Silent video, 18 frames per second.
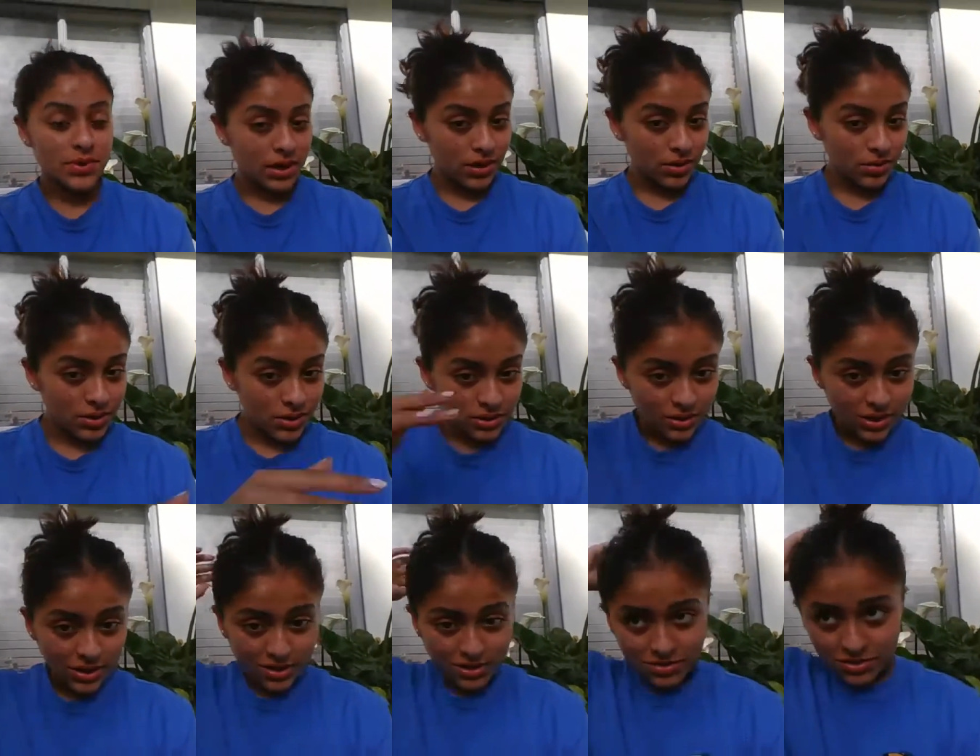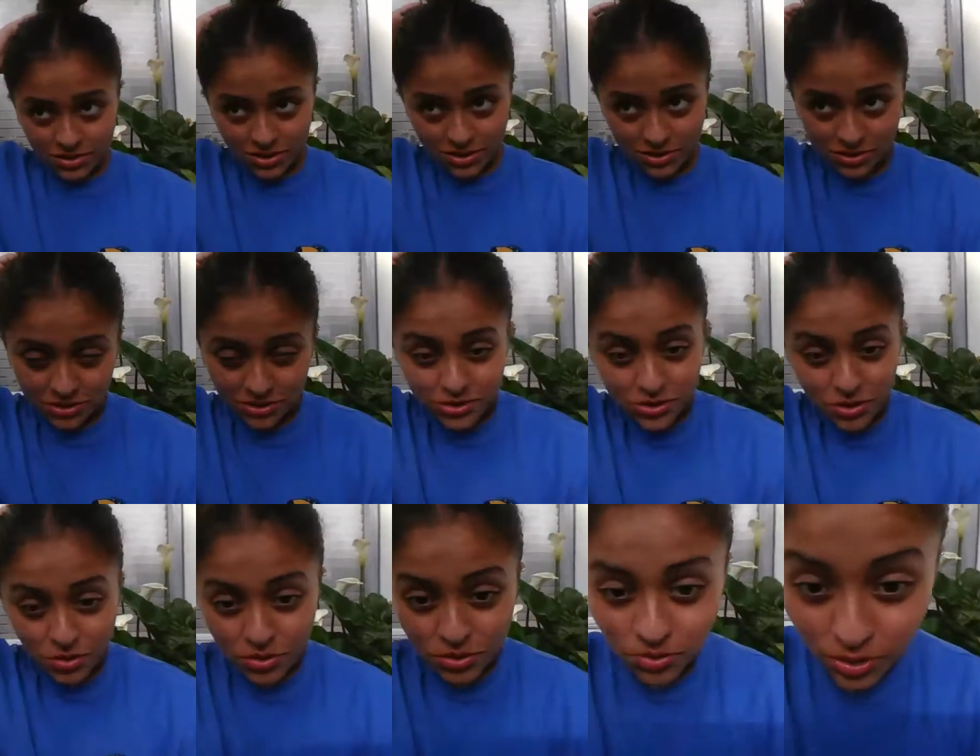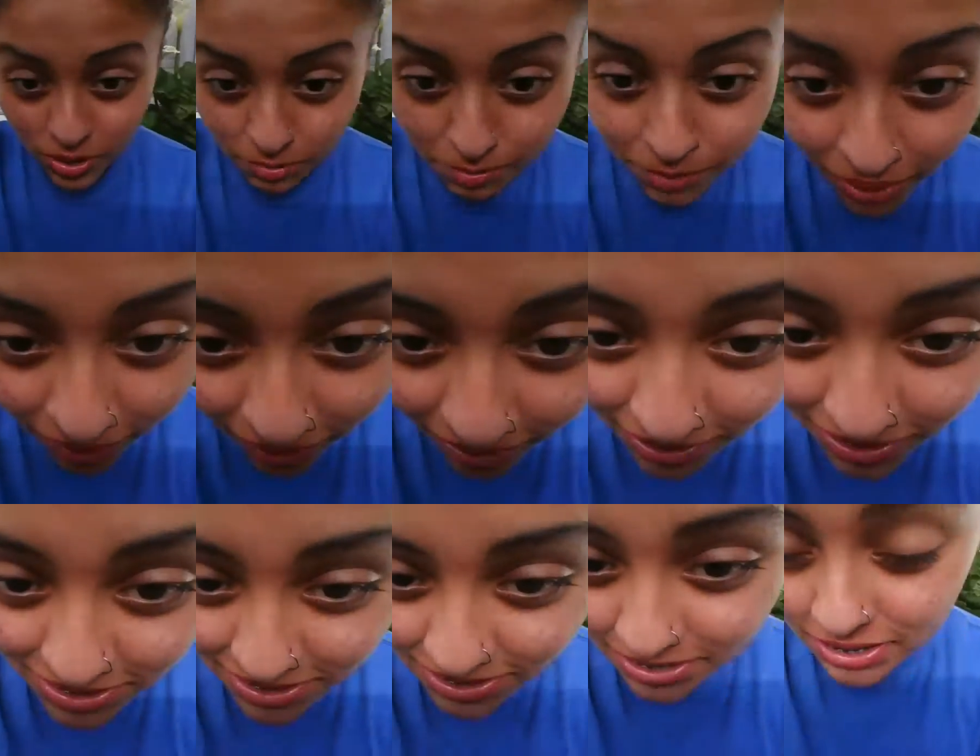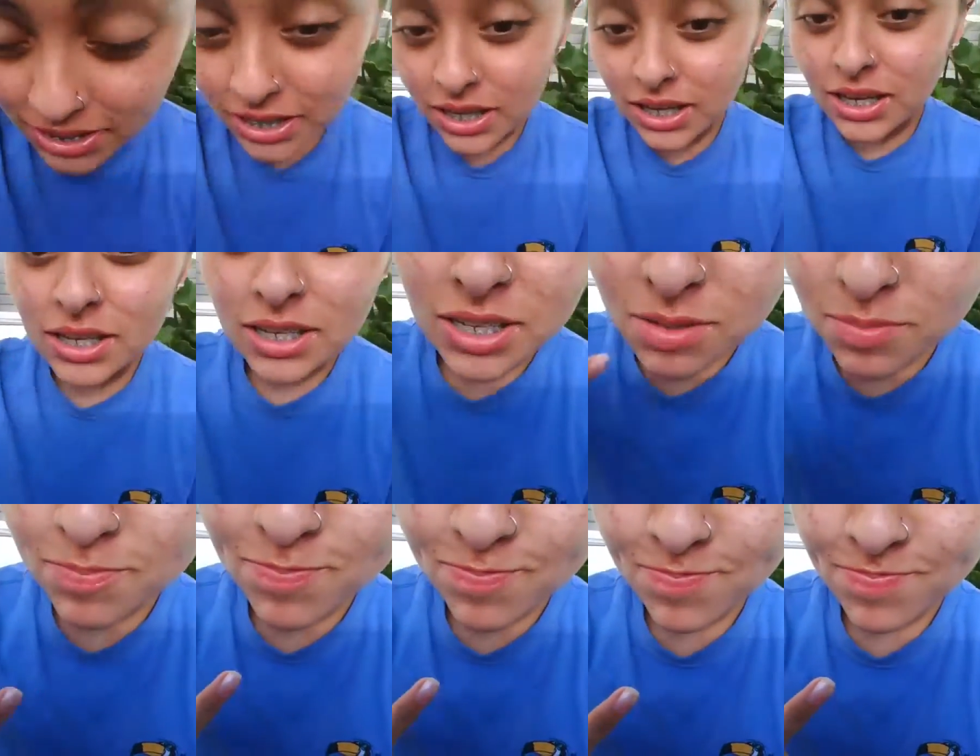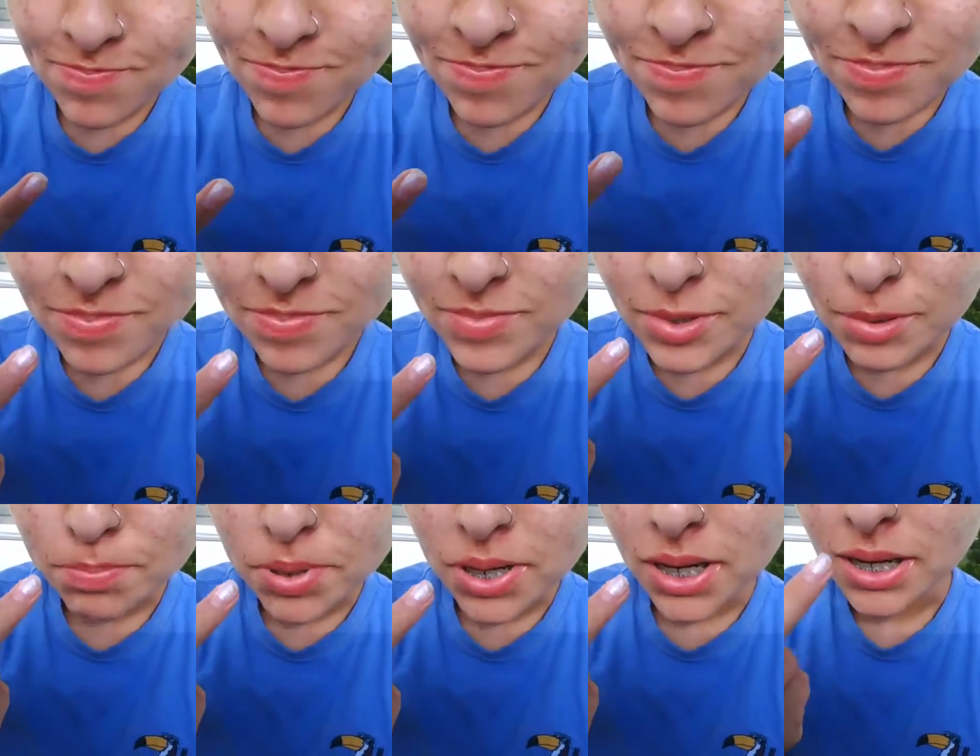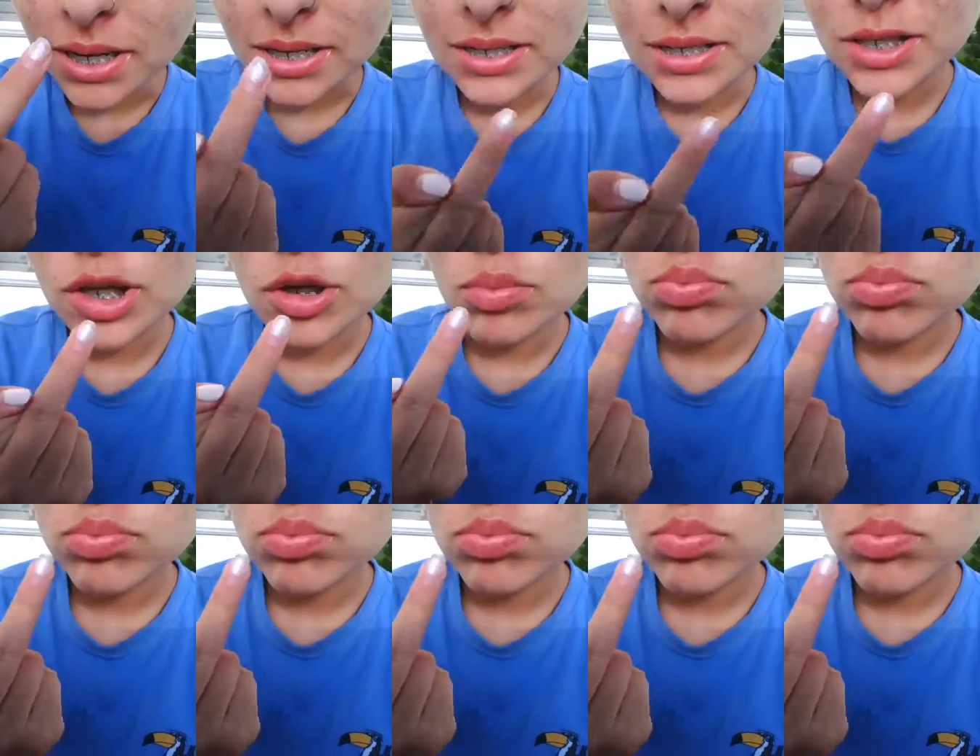Anyways, yeah, those dogs are so annoying. Pugs. To pugs.